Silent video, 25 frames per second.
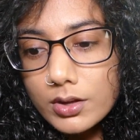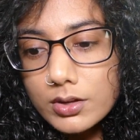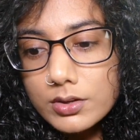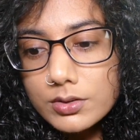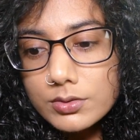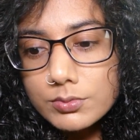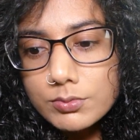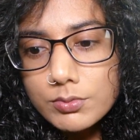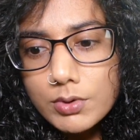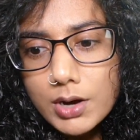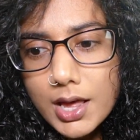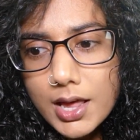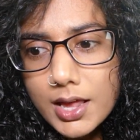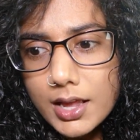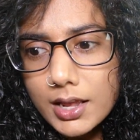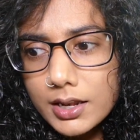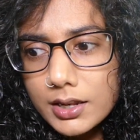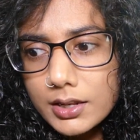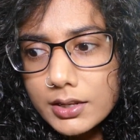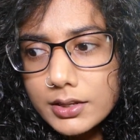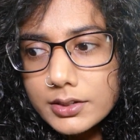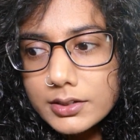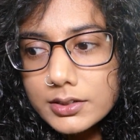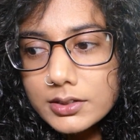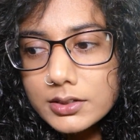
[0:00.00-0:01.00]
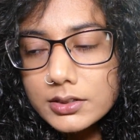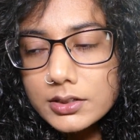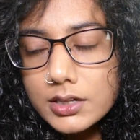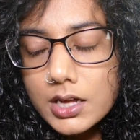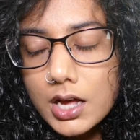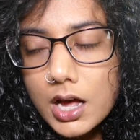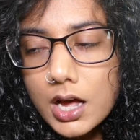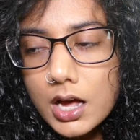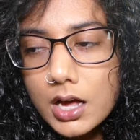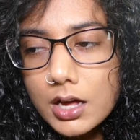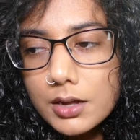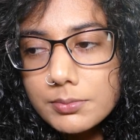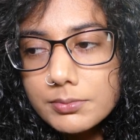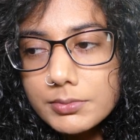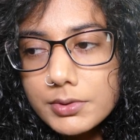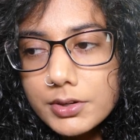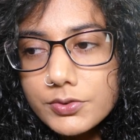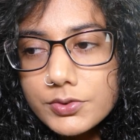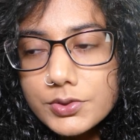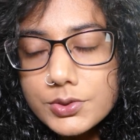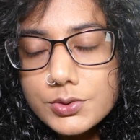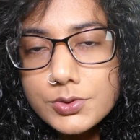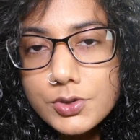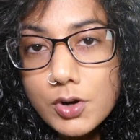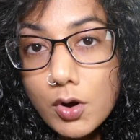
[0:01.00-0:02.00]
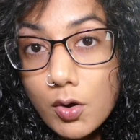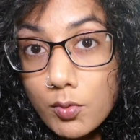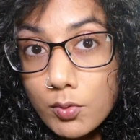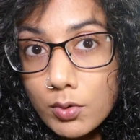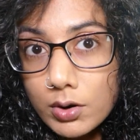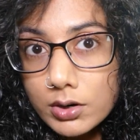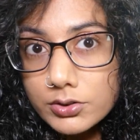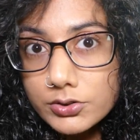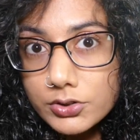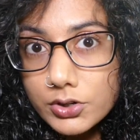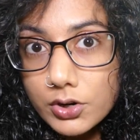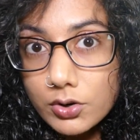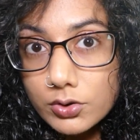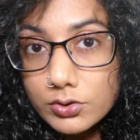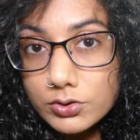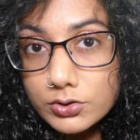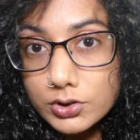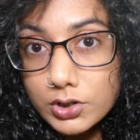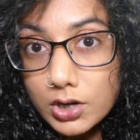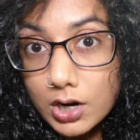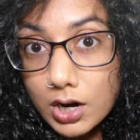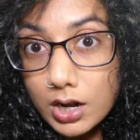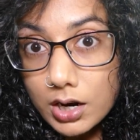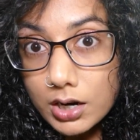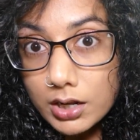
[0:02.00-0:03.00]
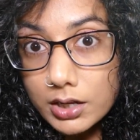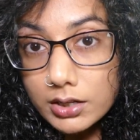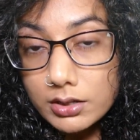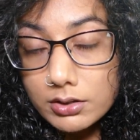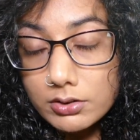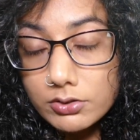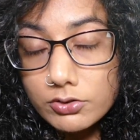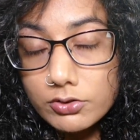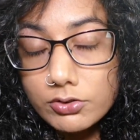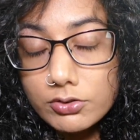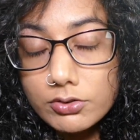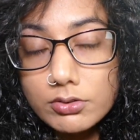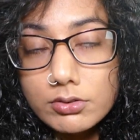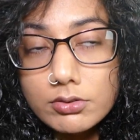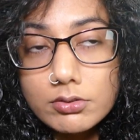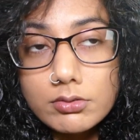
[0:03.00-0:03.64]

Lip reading: Well, If you don't want to go to college,